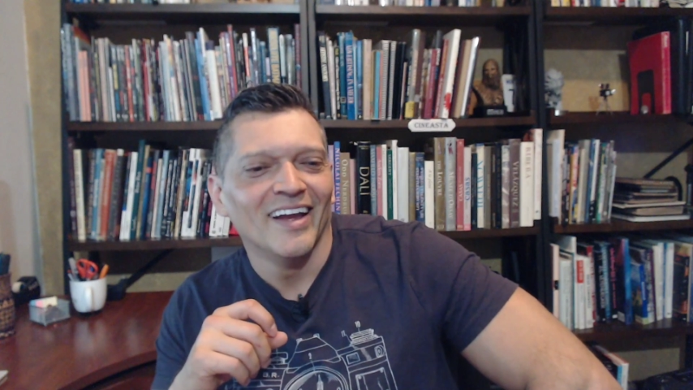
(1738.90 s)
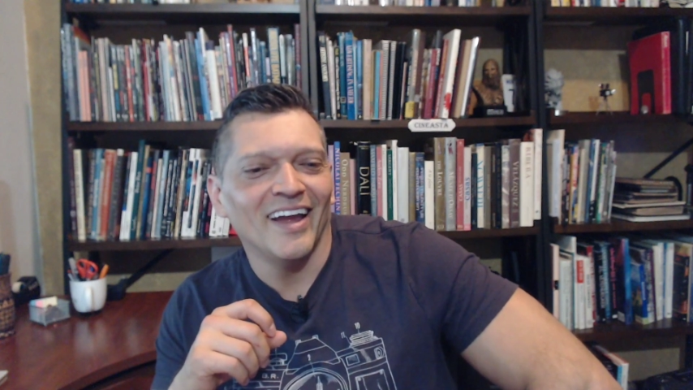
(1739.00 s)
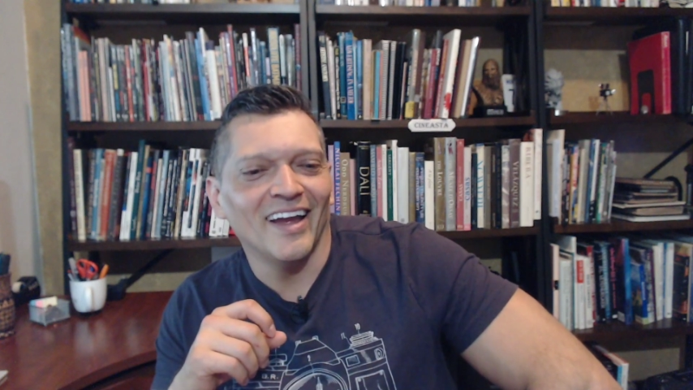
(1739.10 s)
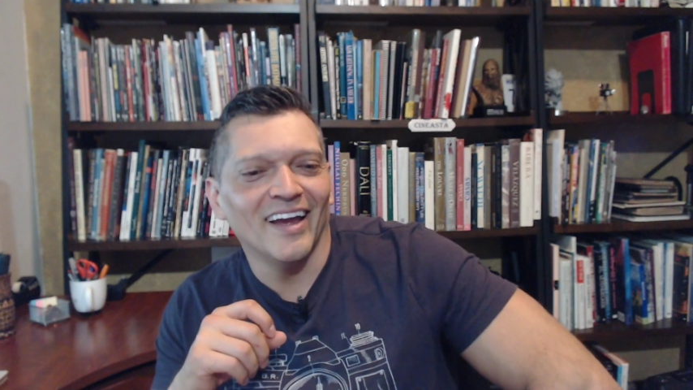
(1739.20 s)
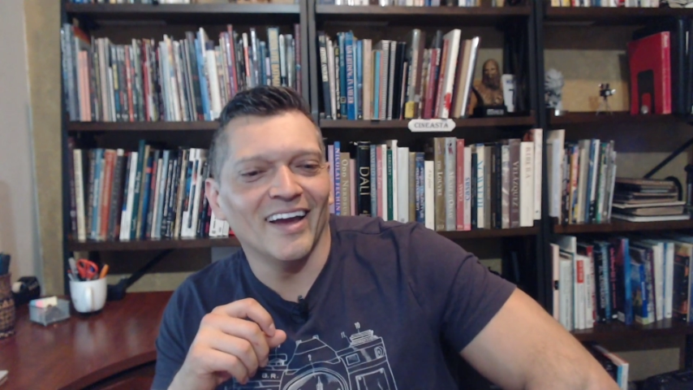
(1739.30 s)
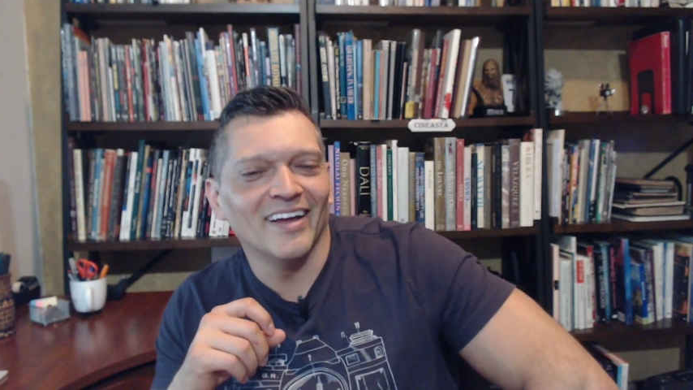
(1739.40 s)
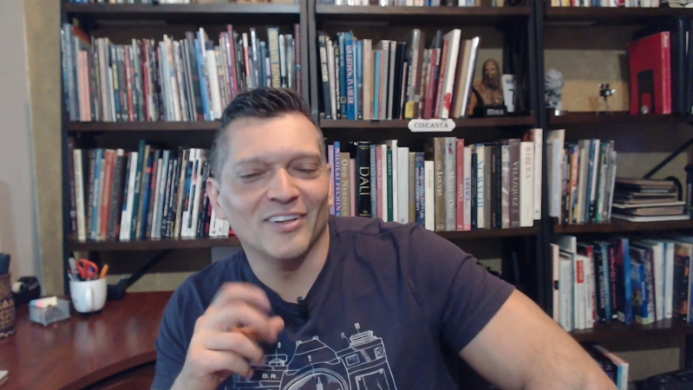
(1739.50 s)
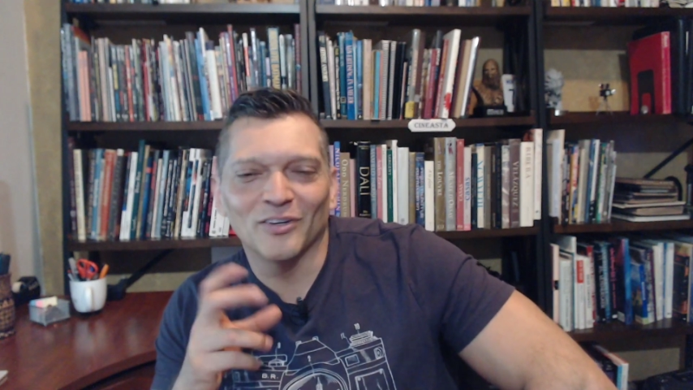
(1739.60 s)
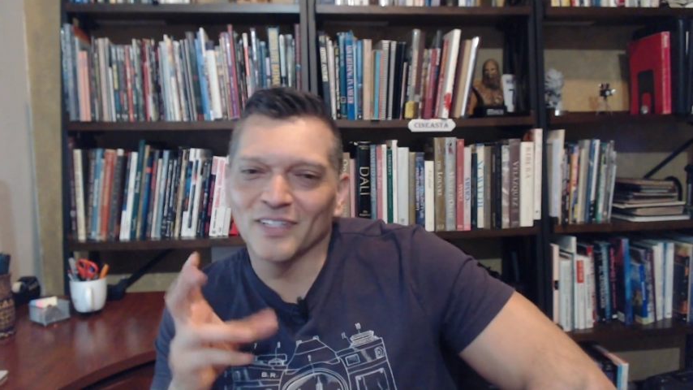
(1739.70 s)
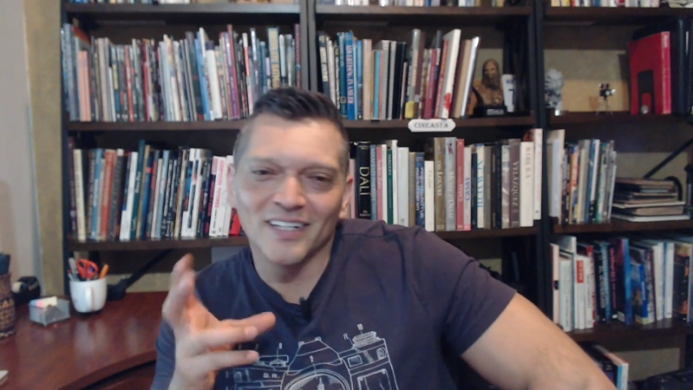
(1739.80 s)
And
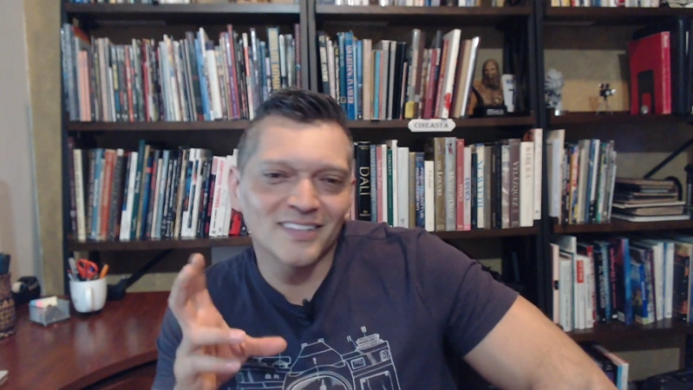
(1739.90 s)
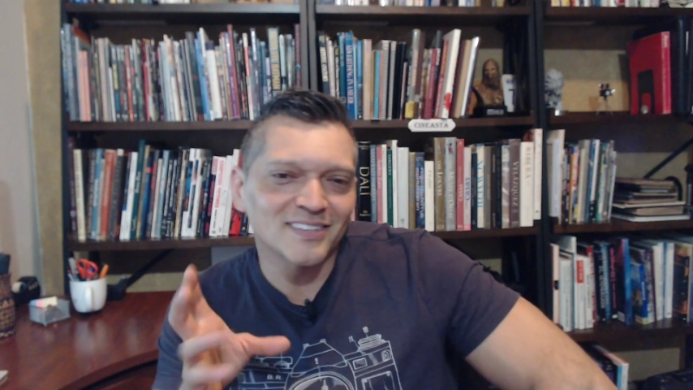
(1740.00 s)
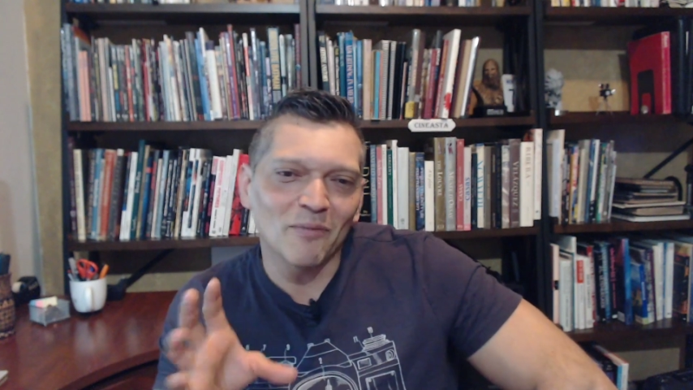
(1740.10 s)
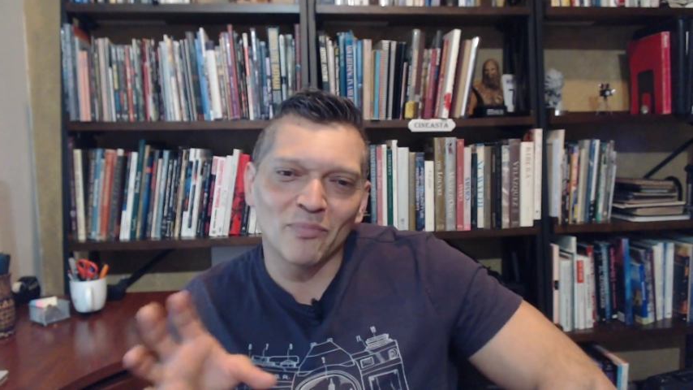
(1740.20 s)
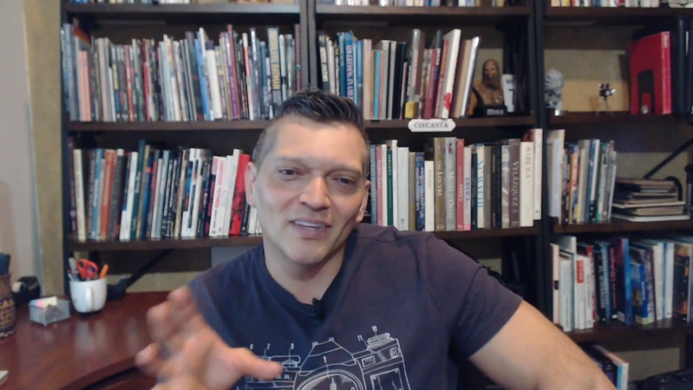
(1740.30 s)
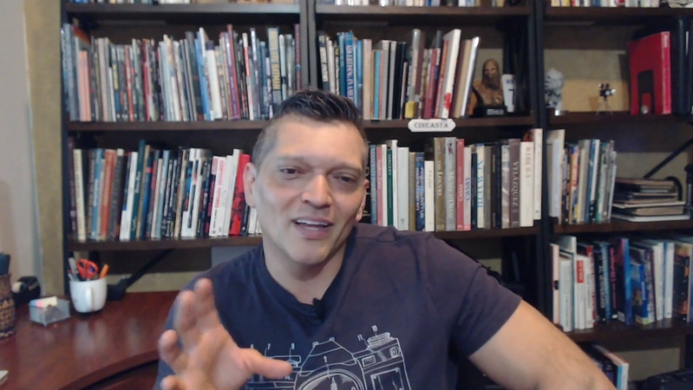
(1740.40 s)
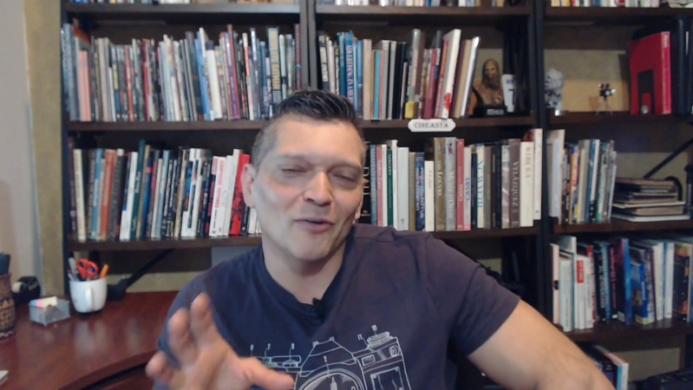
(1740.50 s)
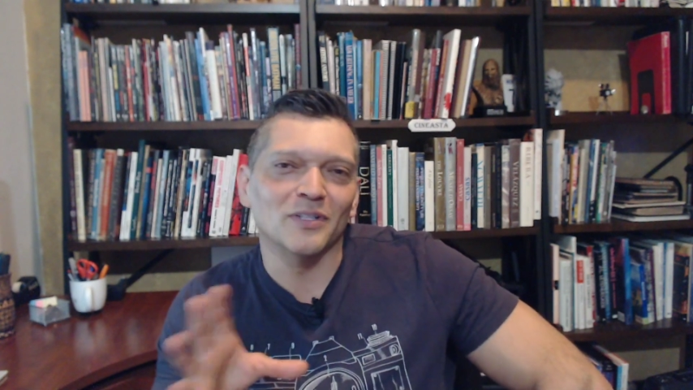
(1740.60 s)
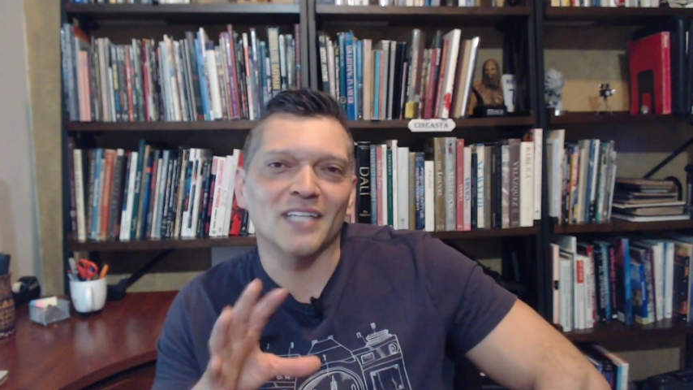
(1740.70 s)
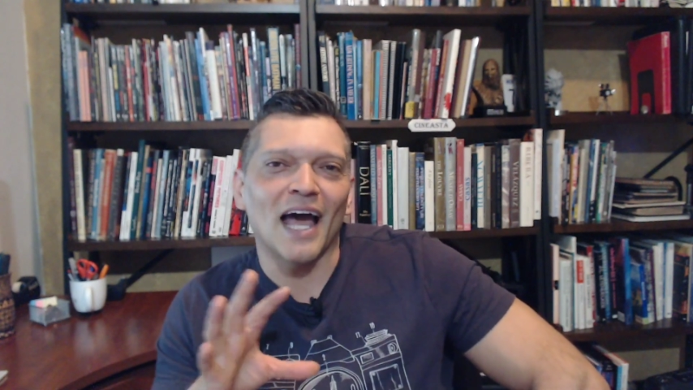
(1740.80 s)
they did something that was